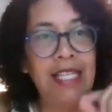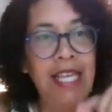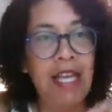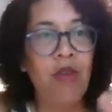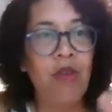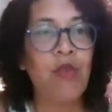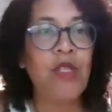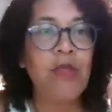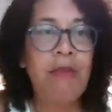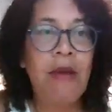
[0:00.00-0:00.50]

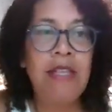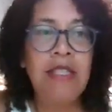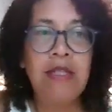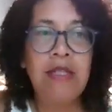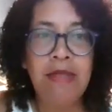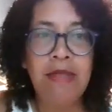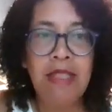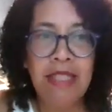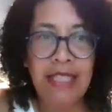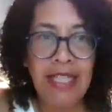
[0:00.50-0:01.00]
take
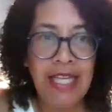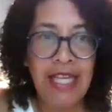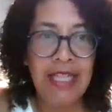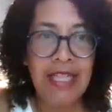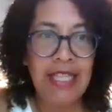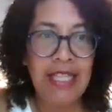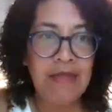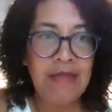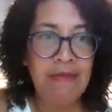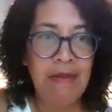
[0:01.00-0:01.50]
responsibility
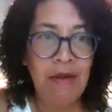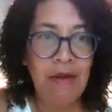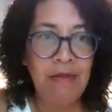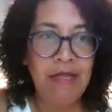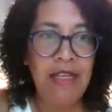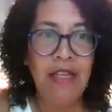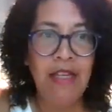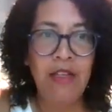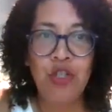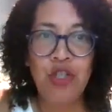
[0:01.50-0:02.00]
at this
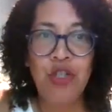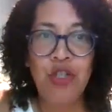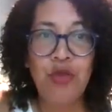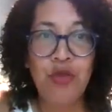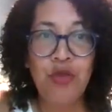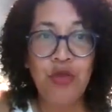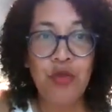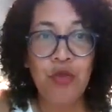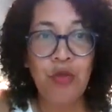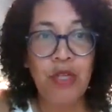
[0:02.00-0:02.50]
moment and
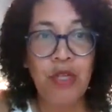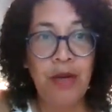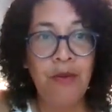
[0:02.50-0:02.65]
choose what